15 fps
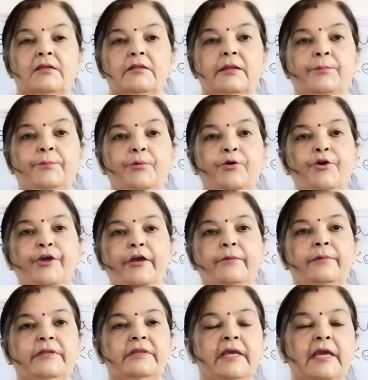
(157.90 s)
The
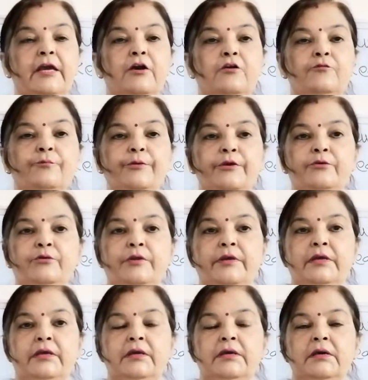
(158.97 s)
poem A Thing of
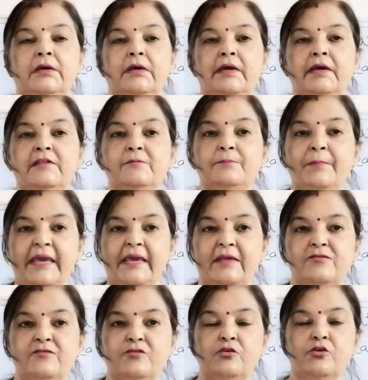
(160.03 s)
Beauty is
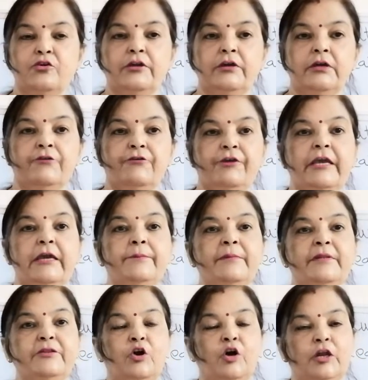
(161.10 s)
based on a Greek
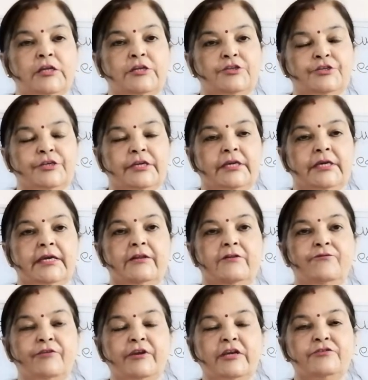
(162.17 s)
mythology
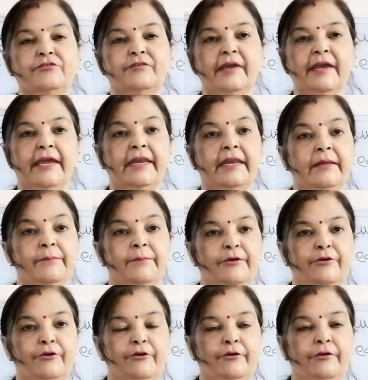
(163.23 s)
in which
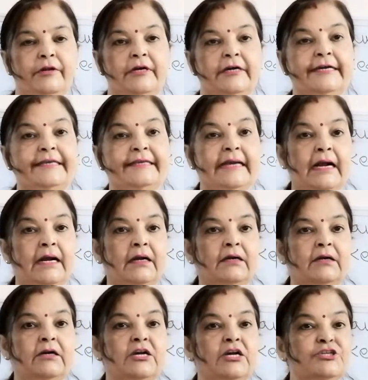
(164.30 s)
Endymion, a
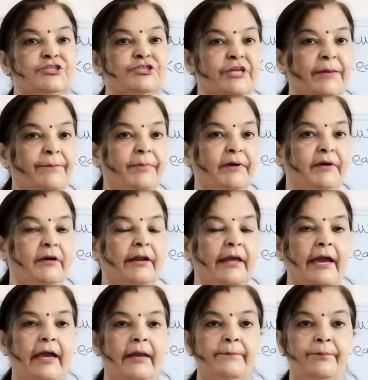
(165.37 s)
young shepherd
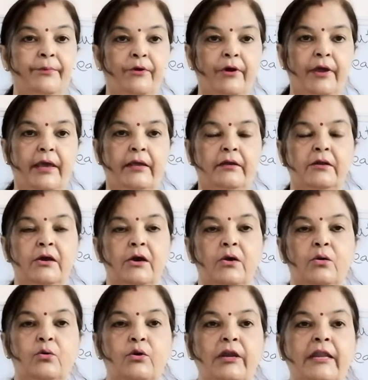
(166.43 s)
and poet
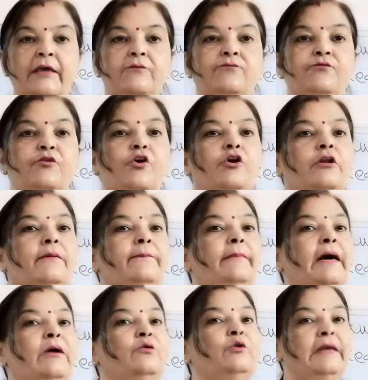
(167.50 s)
who lived on
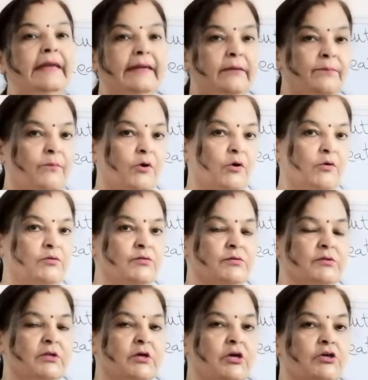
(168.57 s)
Mount Latmos,
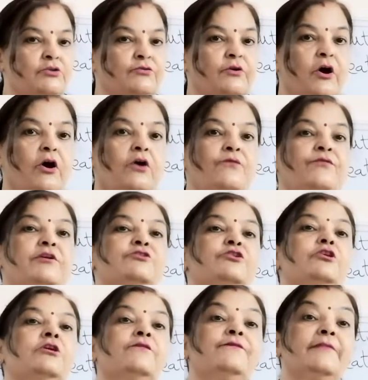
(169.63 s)
saw a
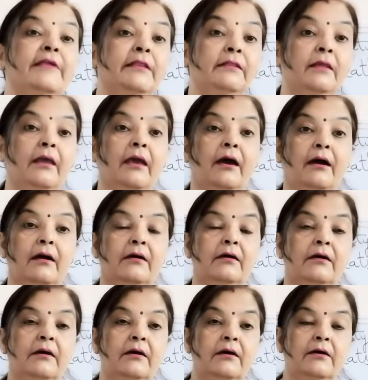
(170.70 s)
vision of Cynthia,
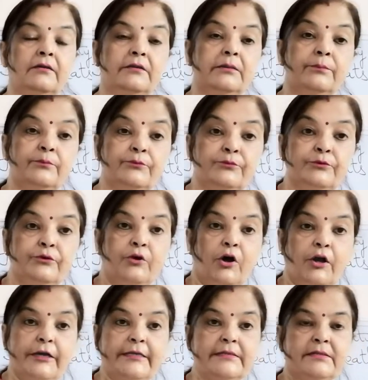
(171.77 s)
the moon
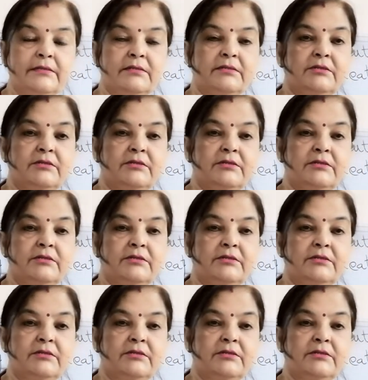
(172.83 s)
goddess.